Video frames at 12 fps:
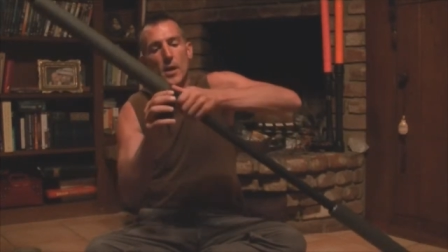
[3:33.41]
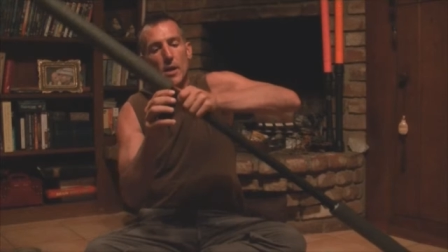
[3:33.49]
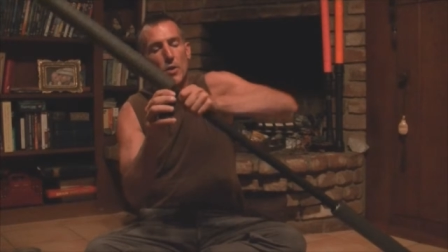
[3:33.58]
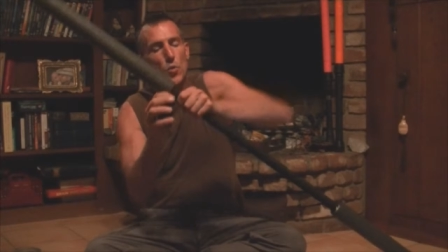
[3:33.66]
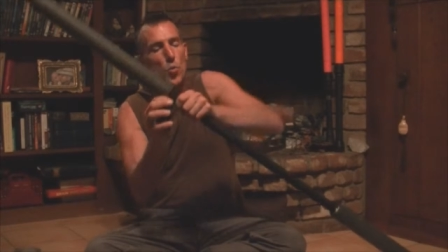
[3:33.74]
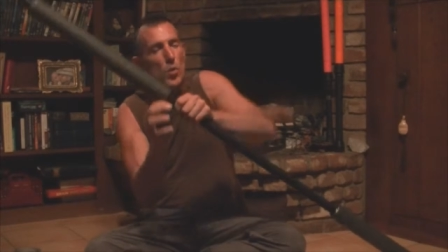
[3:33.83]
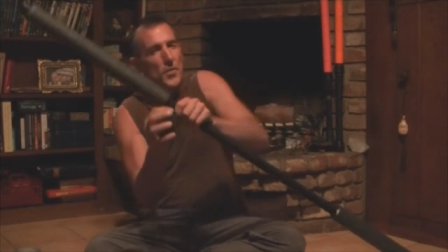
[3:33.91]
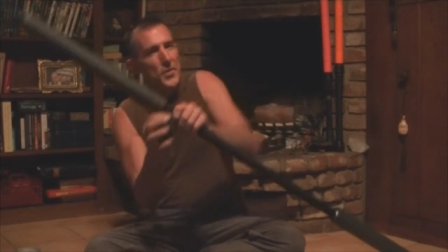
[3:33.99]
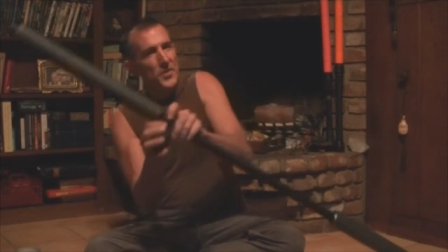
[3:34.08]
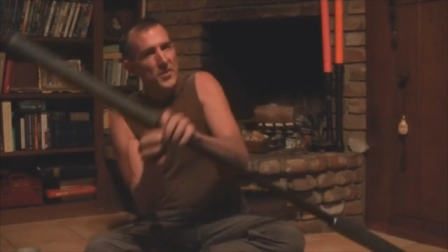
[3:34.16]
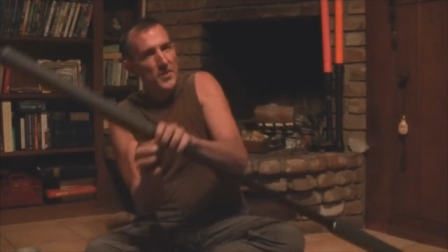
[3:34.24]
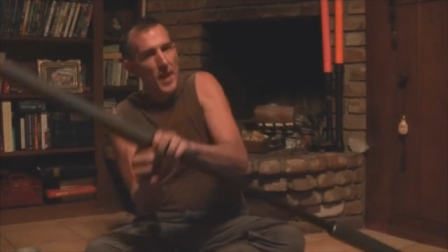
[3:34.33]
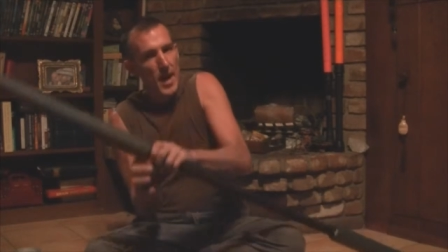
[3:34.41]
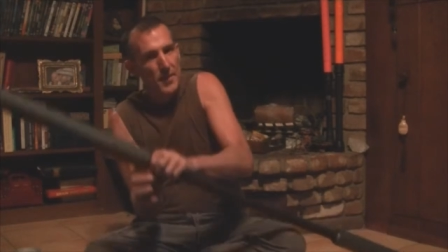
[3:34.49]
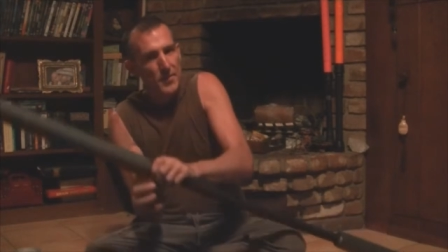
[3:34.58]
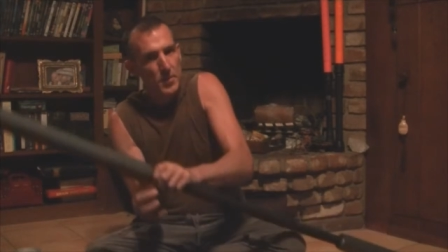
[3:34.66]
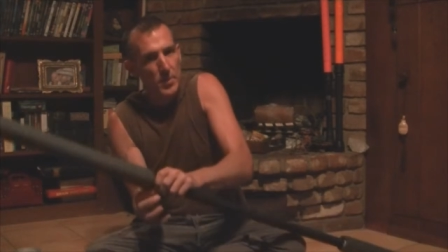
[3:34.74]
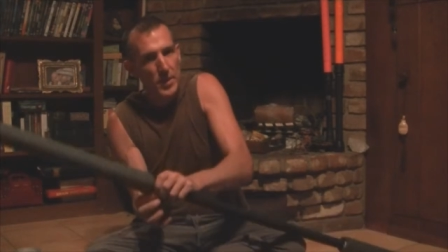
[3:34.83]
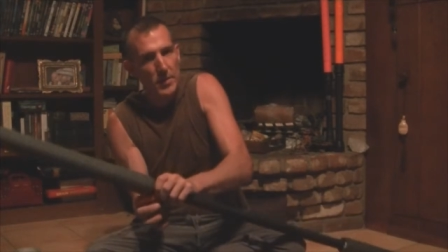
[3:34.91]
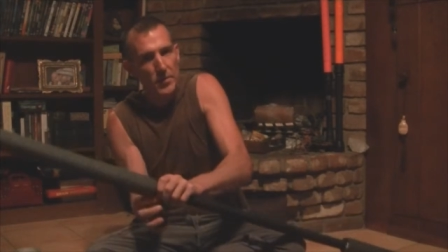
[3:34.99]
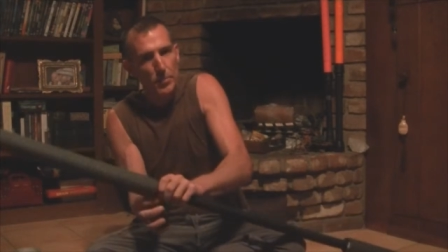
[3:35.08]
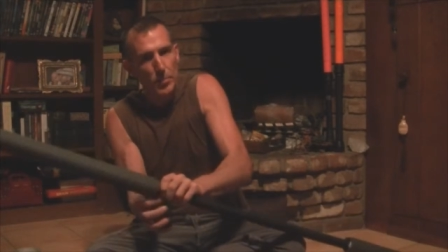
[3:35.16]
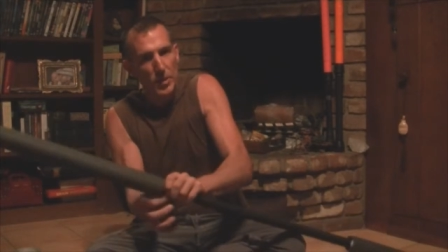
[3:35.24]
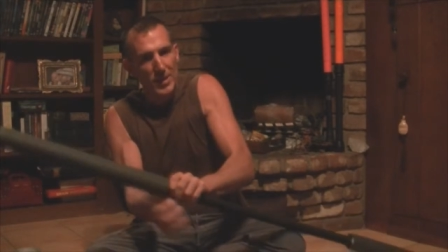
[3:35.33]
And you want the staff to be as
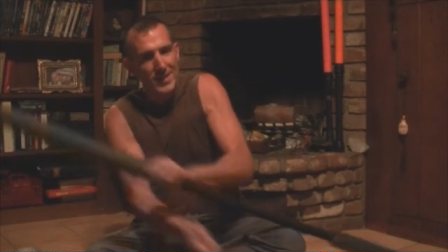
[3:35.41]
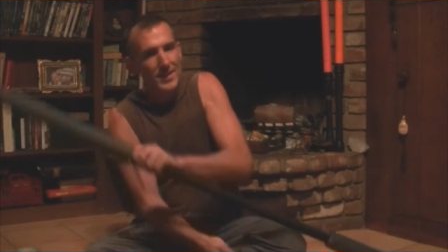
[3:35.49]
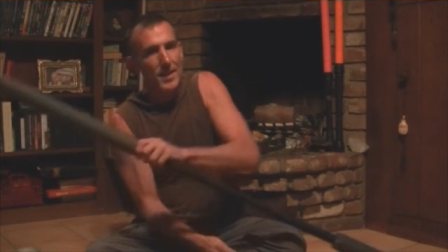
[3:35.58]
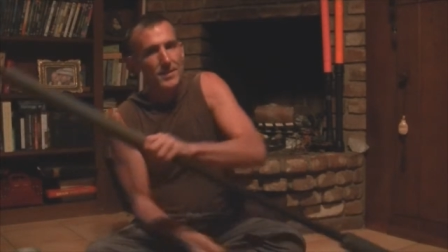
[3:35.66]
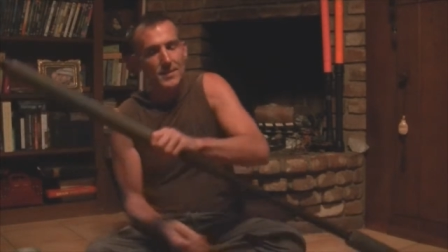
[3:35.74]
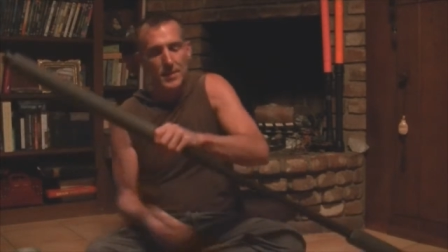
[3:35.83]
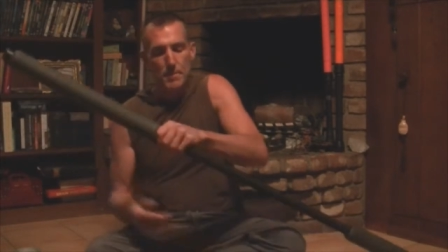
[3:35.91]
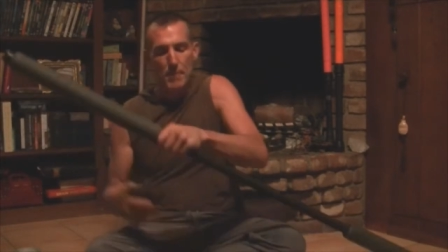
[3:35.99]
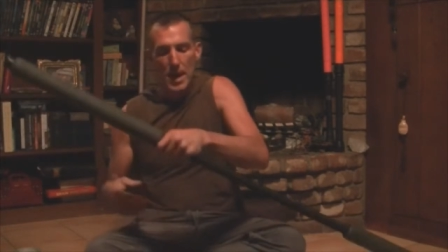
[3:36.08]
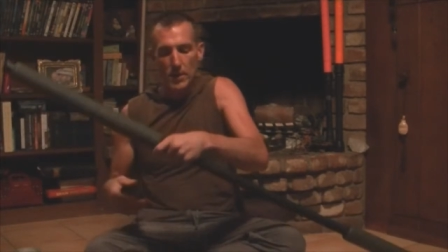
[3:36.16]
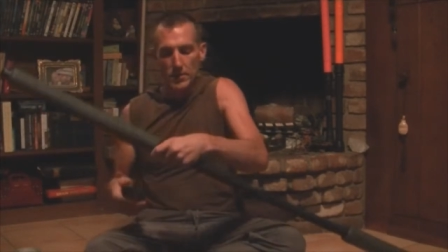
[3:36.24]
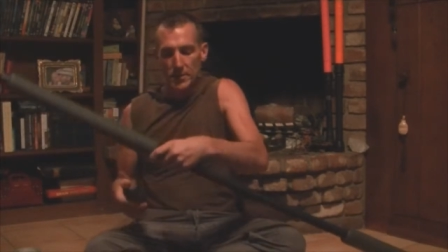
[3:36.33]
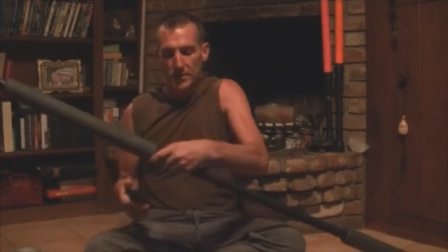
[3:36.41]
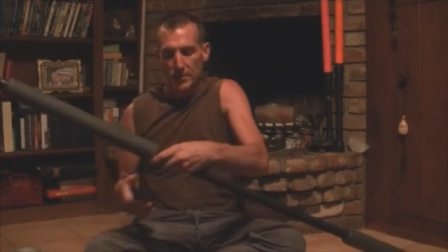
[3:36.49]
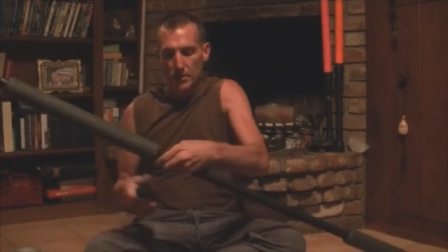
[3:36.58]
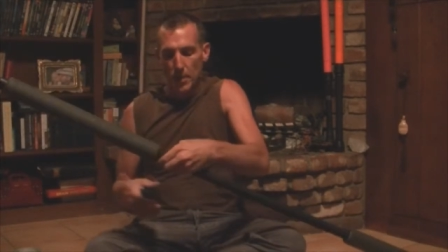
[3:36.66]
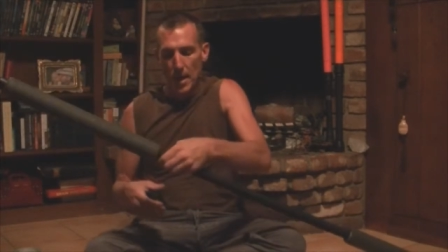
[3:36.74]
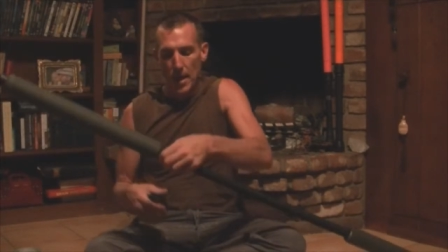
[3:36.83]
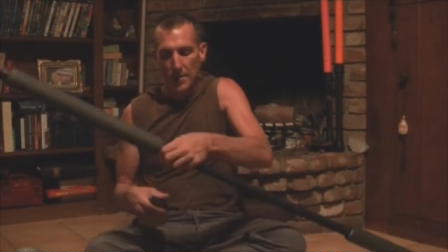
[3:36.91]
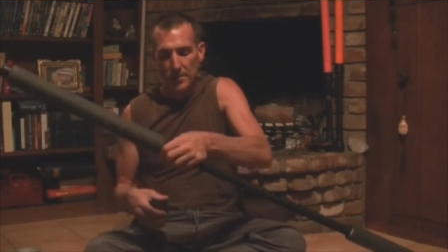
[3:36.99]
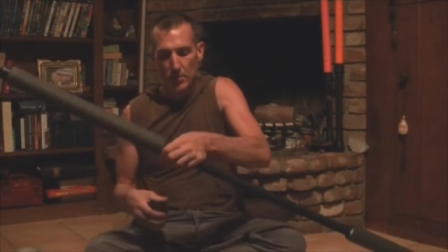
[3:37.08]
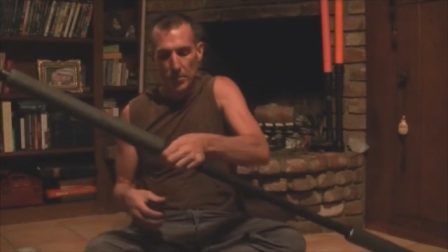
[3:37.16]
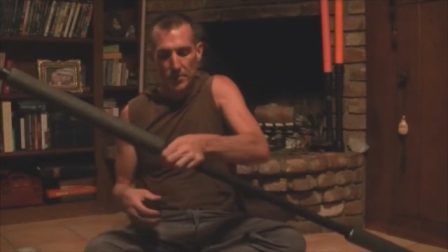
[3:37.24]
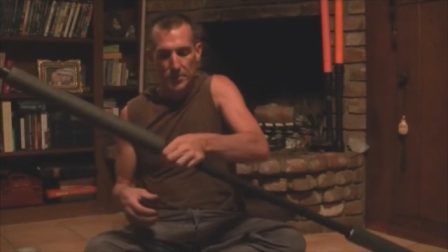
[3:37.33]
precisely balanced as possible.